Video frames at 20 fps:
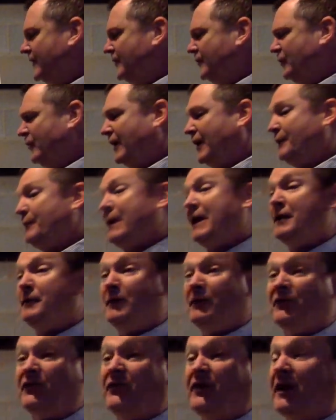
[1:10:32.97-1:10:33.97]
where I made a
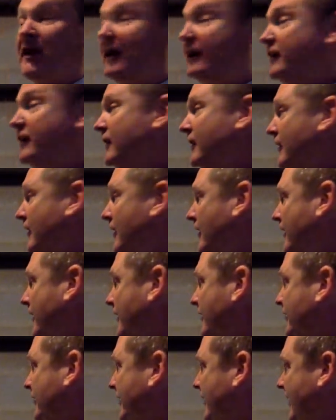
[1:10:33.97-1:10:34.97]
mistake on it.